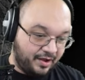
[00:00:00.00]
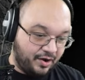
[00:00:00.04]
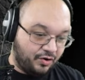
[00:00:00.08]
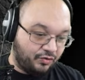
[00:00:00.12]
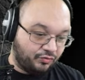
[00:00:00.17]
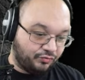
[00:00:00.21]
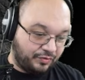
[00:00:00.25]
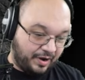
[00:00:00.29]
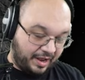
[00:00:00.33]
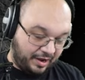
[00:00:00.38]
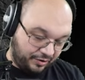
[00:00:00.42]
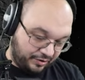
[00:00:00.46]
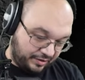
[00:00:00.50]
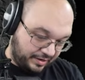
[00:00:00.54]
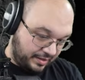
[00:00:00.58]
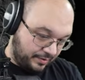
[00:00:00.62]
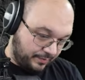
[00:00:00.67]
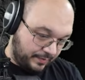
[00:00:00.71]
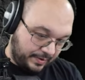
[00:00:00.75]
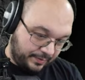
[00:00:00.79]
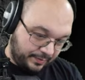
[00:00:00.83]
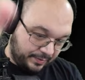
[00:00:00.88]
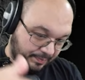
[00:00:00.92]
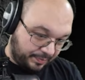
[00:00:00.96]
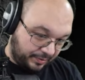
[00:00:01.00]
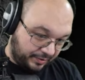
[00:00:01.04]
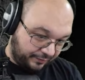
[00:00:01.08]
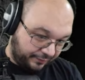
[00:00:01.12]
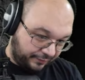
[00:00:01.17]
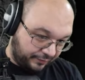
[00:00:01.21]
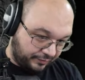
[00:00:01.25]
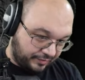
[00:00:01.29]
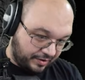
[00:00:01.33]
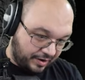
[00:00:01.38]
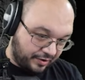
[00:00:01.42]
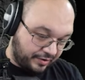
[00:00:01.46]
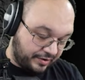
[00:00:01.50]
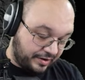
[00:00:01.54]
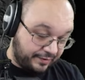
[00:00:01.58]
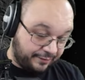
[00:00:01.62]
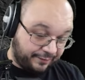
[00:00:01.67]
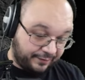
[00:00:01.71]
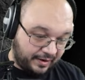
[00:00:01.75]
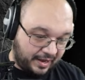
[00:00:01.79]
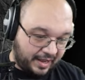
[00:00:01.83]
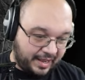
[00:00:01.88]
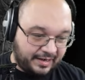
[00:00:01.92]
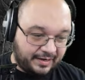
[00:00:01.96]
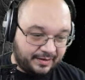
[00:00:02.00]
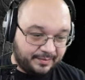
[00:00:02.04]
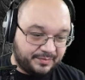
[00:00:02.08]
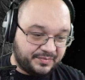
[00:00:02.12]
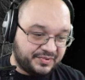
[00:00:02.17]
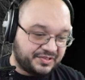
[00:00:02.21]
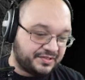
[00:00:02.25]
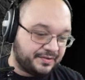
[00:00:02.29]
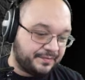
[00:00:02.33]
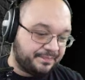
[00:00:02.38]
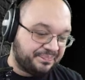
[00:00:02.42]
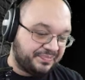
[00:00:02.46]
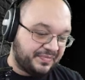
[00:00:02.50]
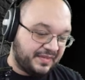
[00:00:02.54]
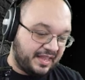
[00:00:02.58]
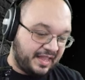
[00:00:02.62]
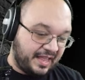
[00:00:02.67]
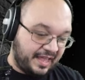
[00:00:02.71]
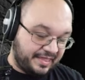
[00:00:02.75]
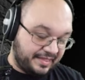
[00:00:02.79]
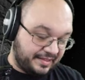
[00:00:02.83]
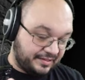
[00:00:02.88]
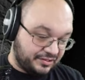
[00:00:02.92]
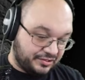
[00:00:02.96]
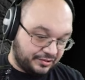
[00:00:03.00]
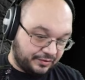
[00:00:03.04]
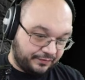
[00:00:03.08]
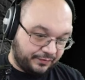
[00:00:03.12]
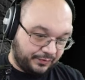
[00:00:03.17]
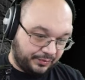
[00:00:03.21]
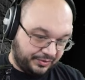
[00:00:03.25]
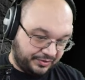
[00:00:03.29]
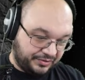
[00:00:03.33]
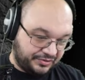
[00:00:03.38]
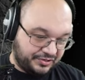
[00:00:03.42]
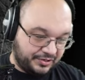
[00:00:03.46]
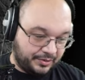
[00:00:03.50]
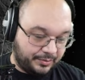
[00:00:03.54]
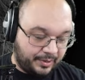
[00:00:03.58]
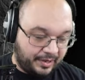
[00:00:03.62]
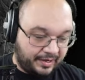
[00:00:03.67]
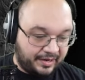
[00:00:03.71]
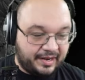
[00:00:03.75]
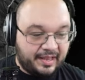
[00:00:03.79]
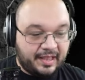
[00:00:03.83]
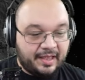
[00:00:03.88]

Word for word: Rarity, we would put for rarity for items, and then so forth and so on.